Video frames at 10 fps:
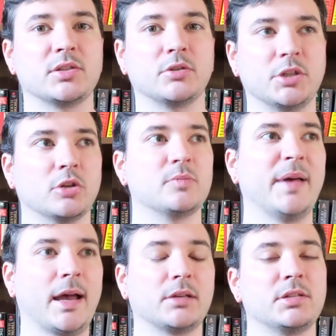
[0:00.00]
So she goes
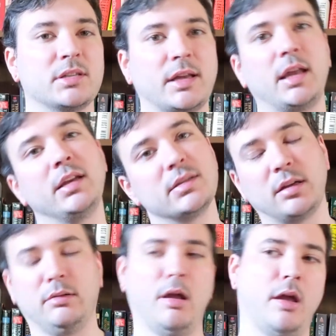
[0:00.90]
back and he's
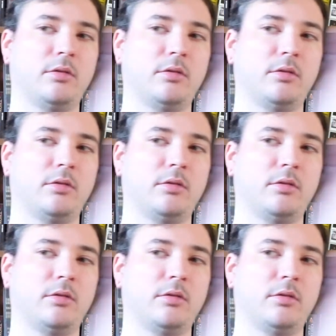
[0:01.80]
like, yeah,